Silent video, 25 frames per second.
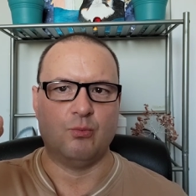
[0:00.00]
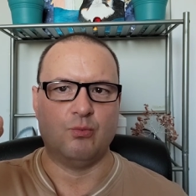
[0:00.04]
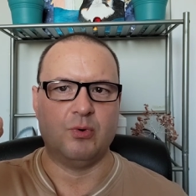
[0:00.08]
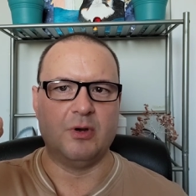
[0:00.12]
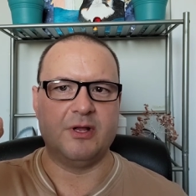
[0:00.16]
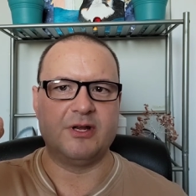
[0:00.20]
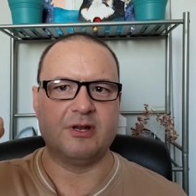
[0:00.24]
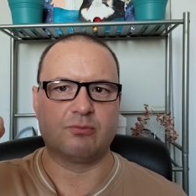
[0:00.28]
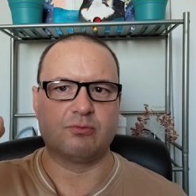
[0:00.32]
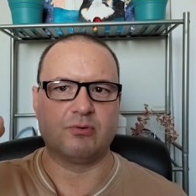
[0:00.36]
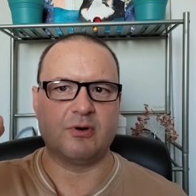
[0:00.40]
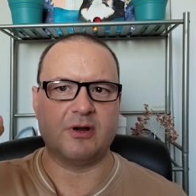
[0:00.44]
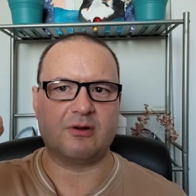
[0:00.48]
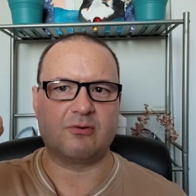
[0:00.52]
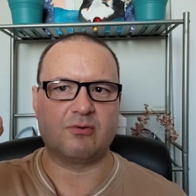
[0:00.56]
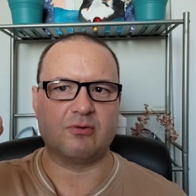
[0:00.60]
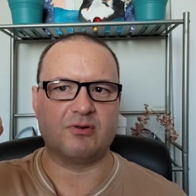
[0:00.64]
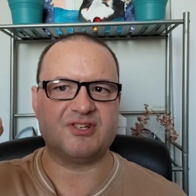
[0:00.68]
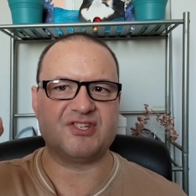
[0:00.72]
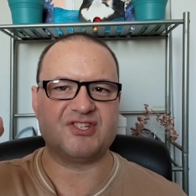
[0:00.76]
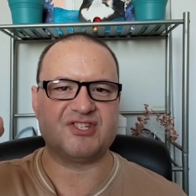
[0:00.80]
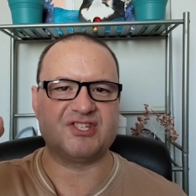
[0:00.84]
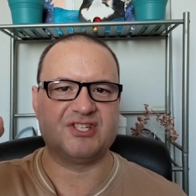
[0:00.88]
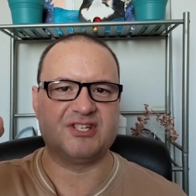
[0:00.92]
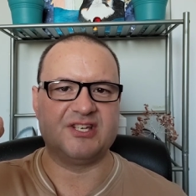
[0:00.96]
When a
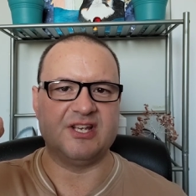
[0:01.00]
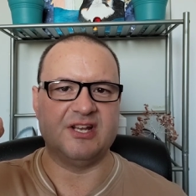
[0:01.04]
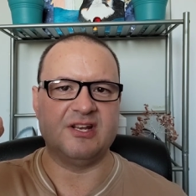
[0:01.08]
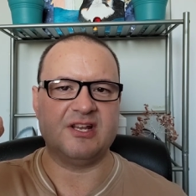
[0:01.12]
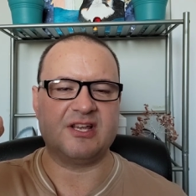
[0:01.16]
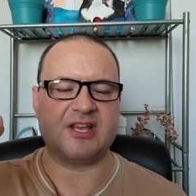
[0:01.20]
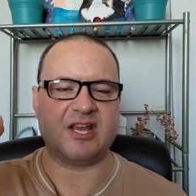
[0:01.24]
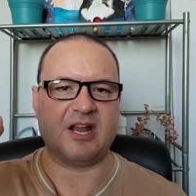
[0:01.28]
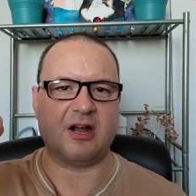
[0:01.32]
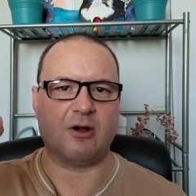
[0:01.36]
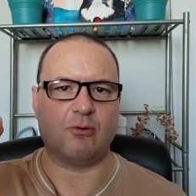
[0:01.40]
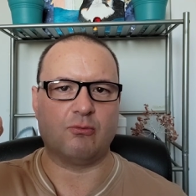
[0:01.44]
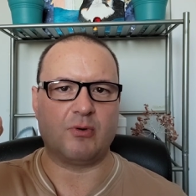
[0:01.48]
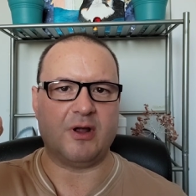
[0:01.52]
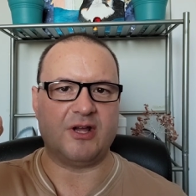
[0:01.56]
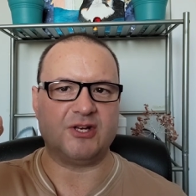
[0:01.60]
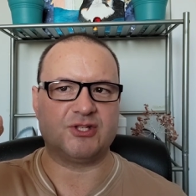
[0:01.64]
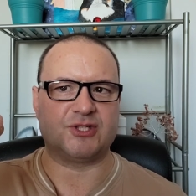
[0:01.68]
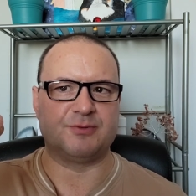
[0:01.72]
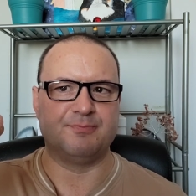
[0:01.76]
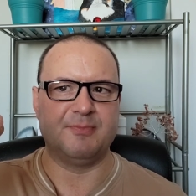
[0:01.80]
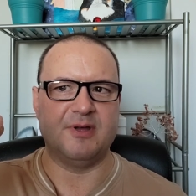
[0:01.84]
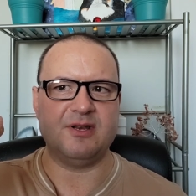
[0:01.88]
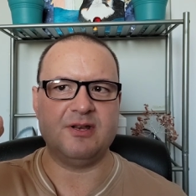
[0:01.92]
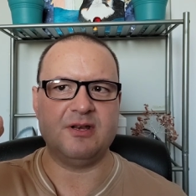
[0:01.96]
rigorous skincare
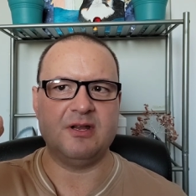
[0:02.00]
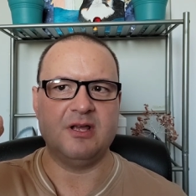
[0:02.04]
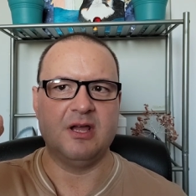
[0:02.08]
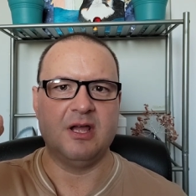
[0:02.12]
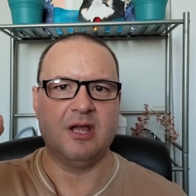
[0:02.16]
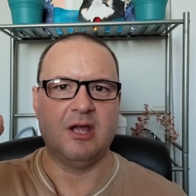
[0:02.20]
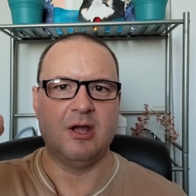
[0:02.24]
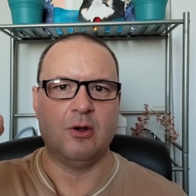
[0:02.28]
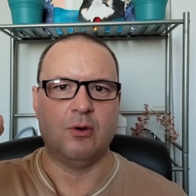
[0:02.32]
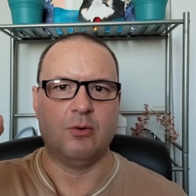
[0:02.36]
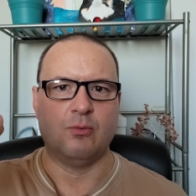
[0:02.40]
regimen